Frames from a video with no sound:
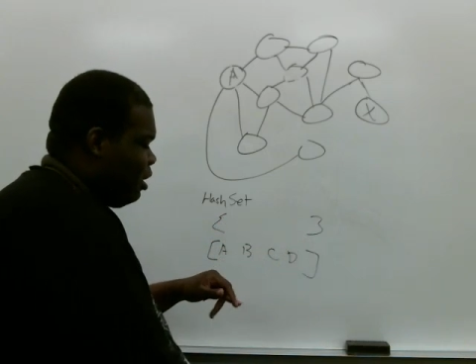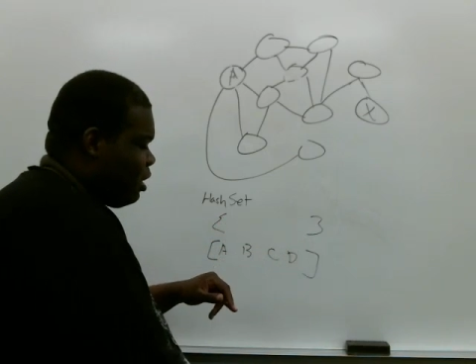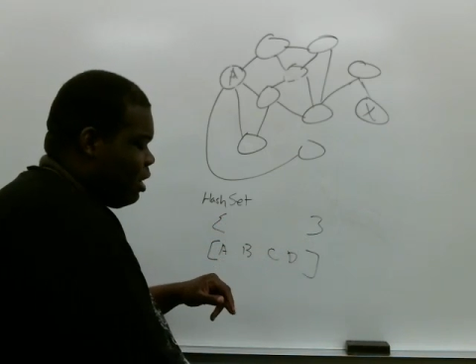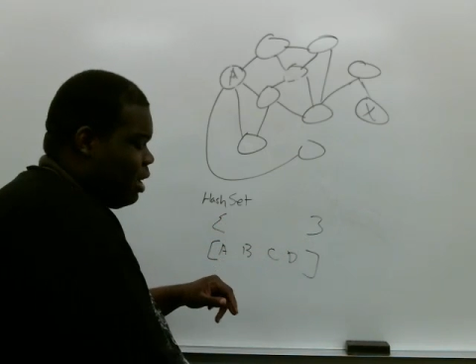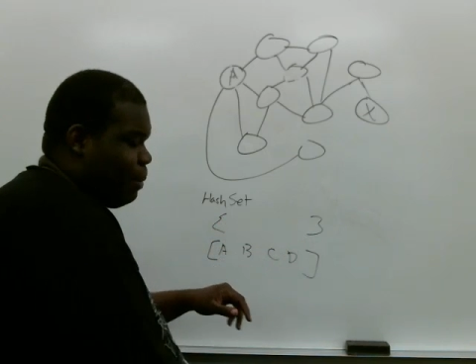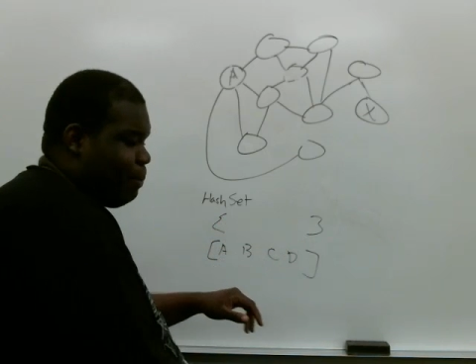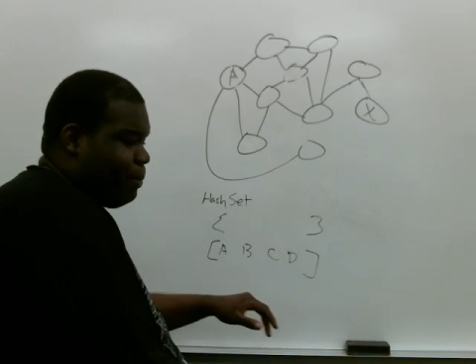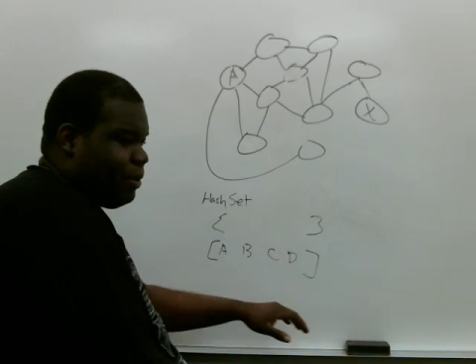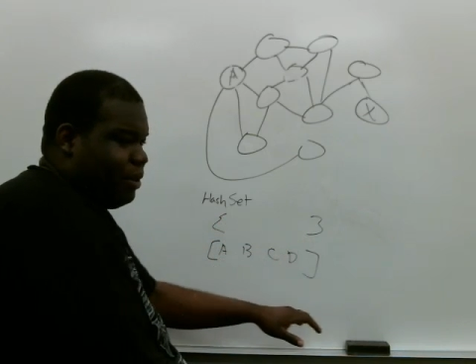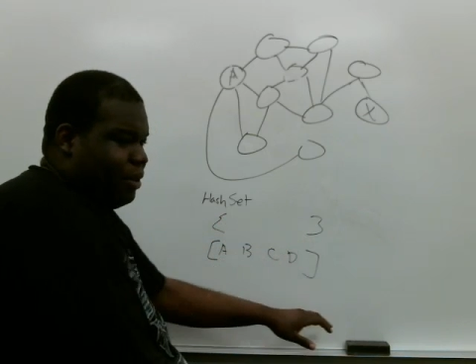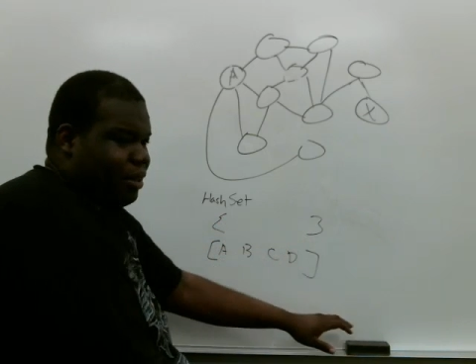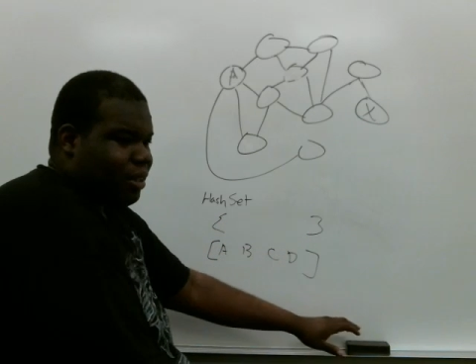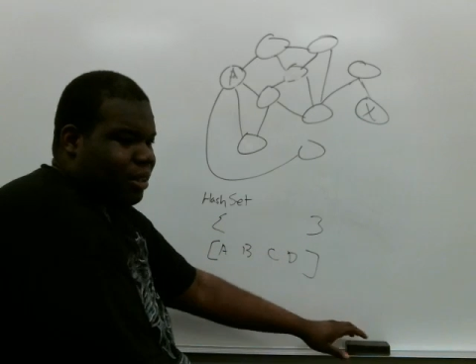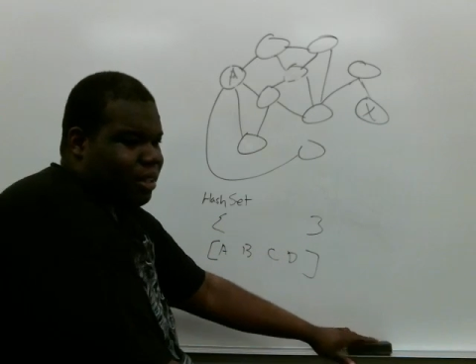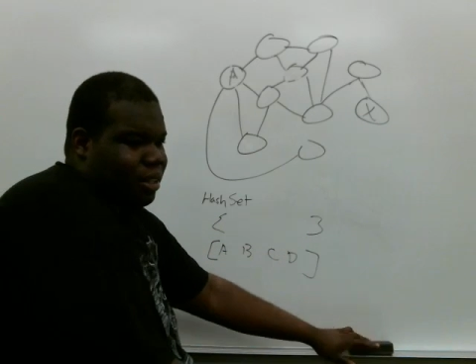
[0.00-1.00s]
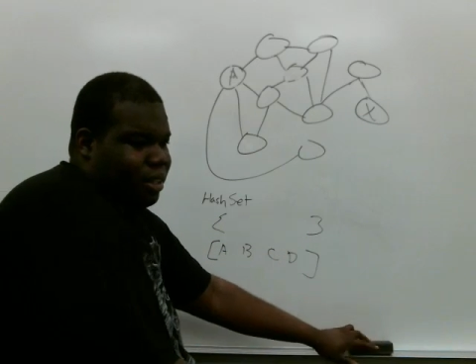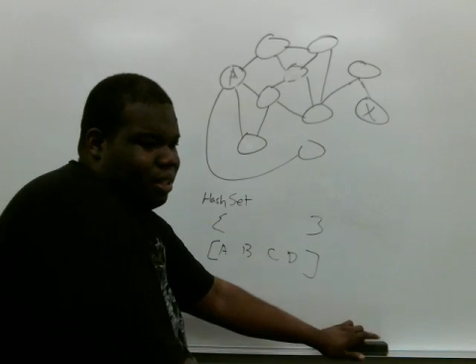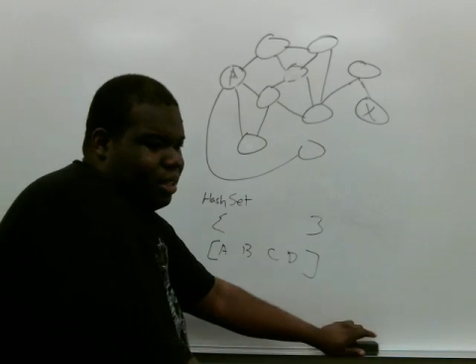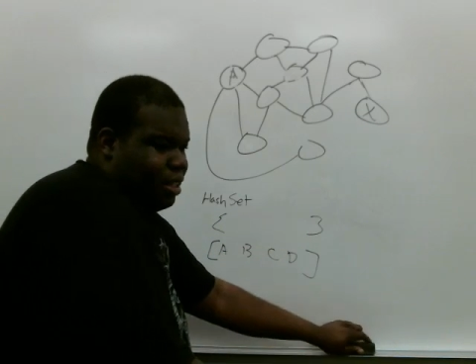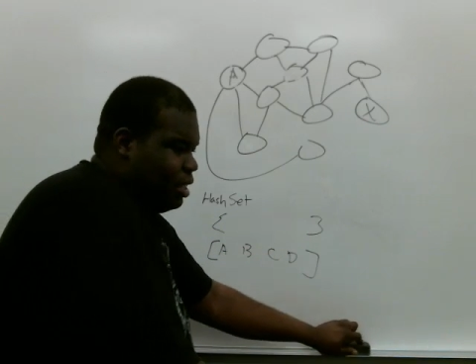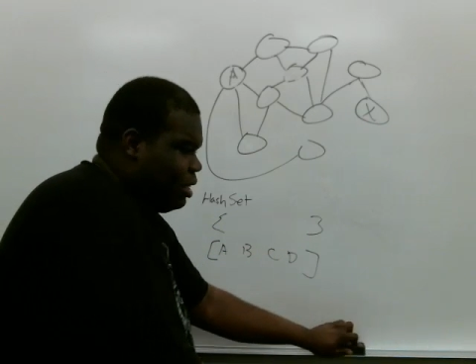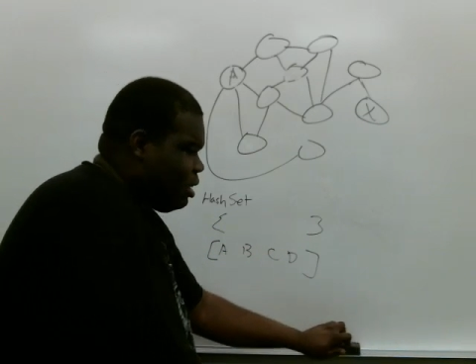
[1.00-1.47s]
lookup,
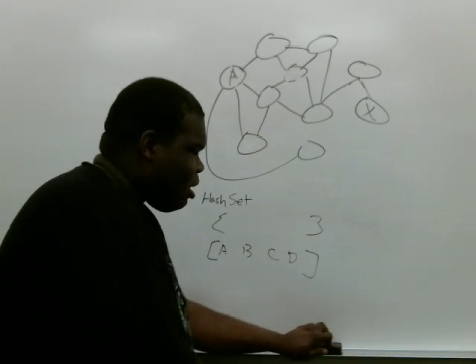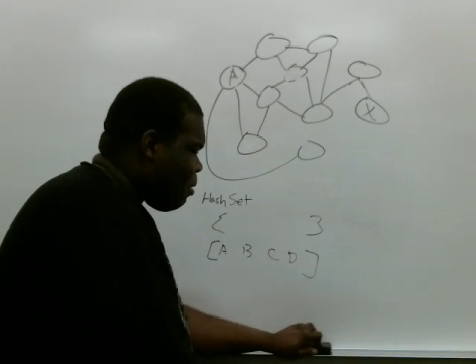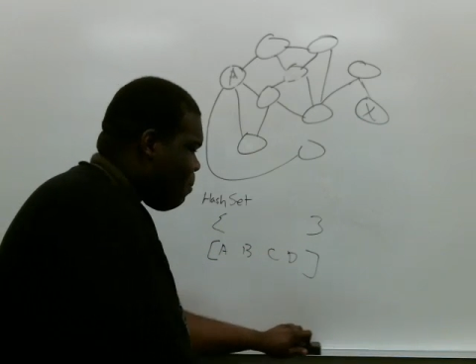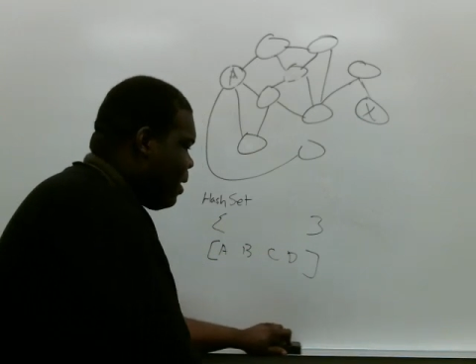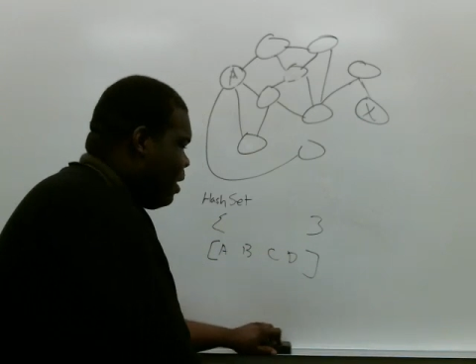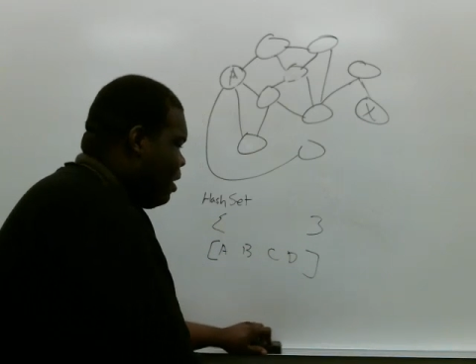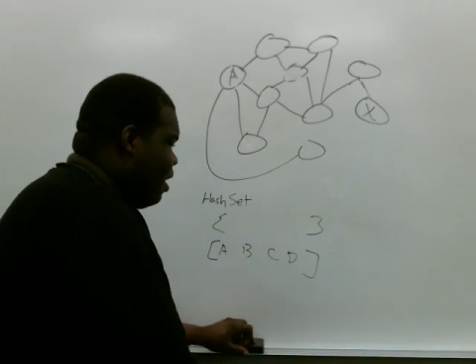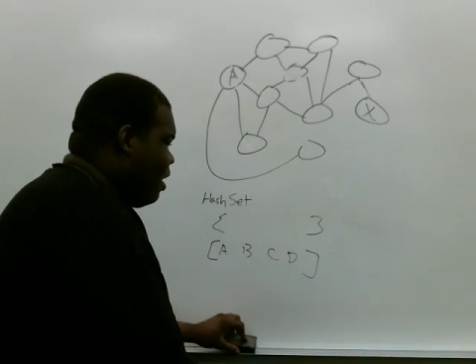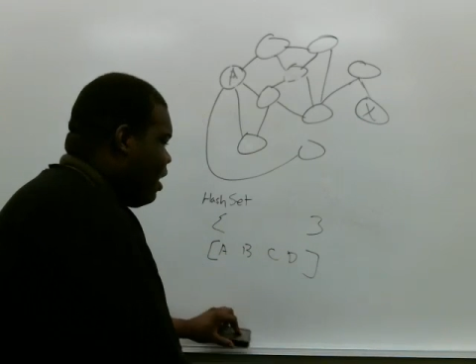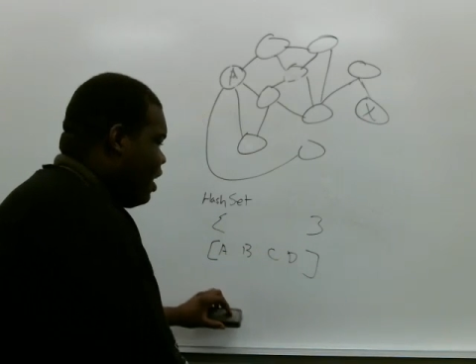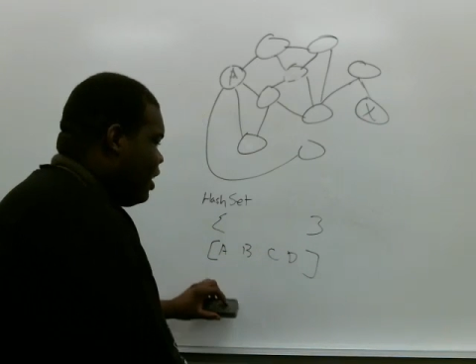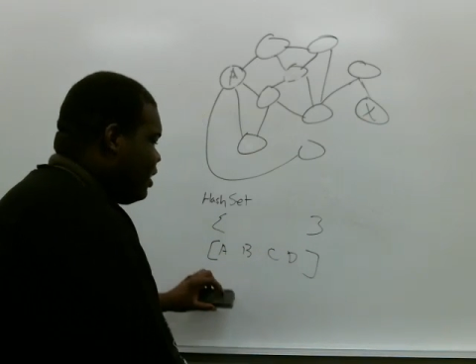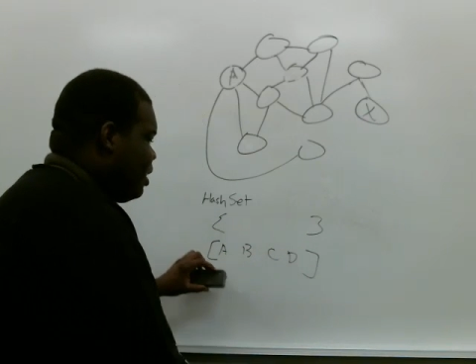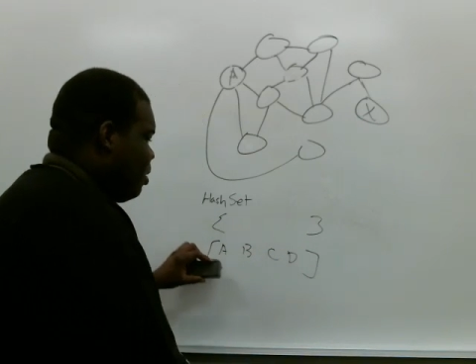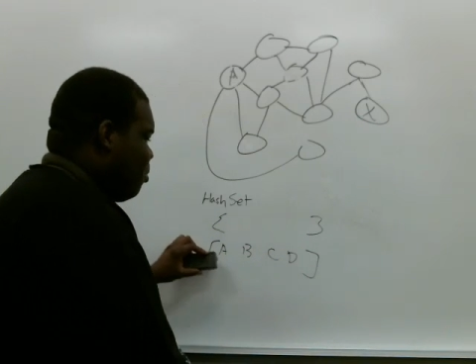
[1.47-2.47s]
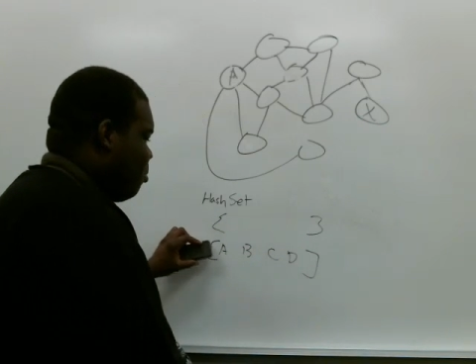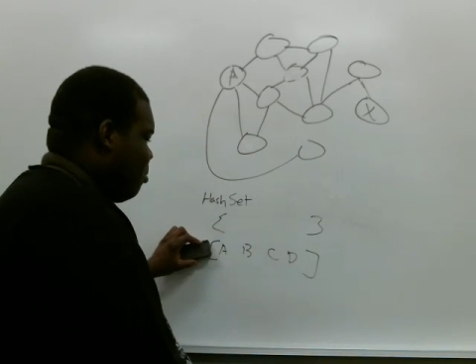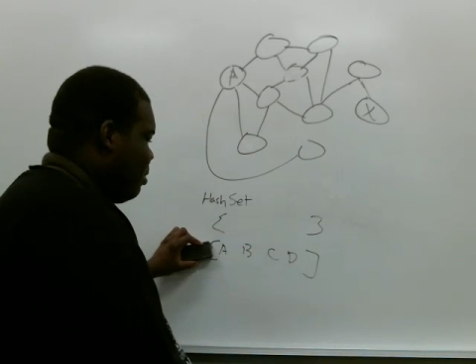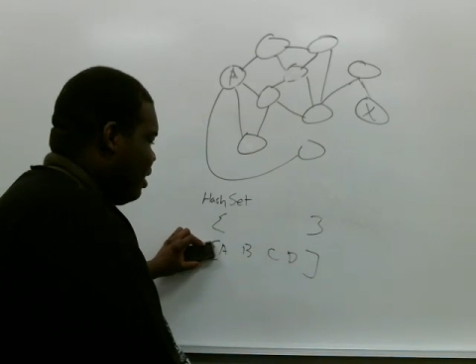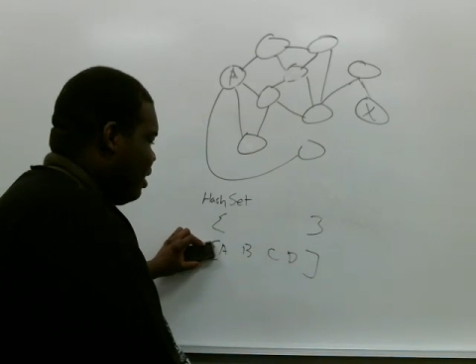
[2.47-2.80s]
depending on how it's implemented.